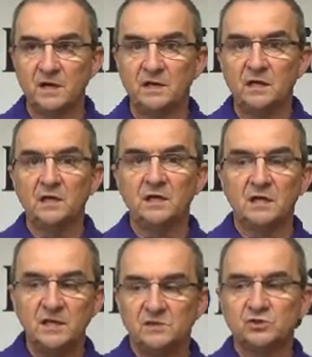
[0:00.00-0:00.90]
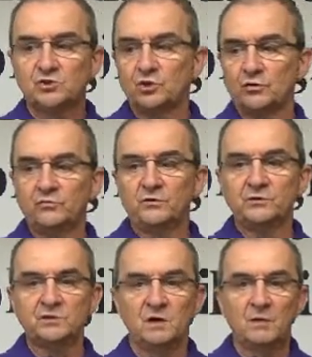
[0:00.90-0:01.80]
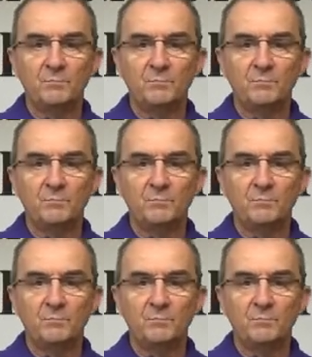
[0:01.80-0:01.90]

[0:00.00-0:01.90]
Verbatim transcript: that His children's